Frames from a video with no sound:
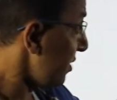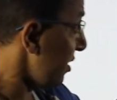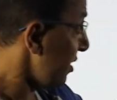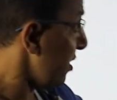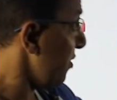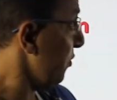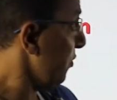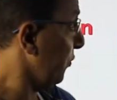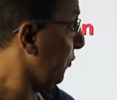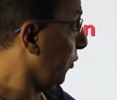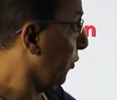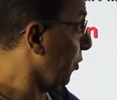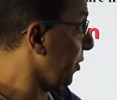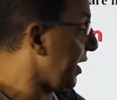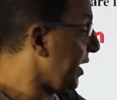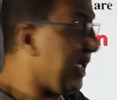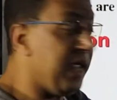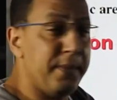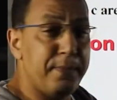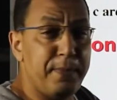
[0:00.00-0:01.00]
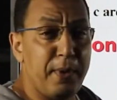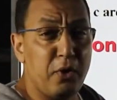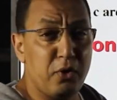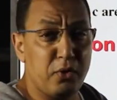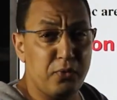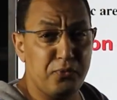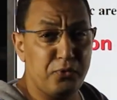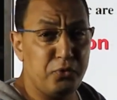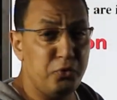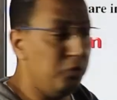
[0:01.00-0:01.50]
4A
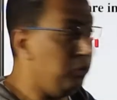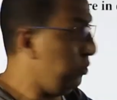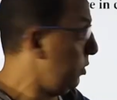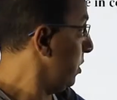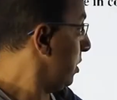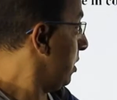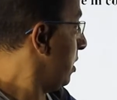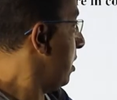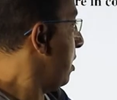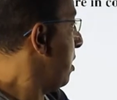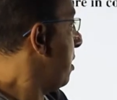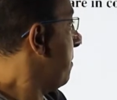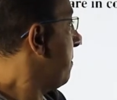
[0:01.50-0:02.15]
power of 2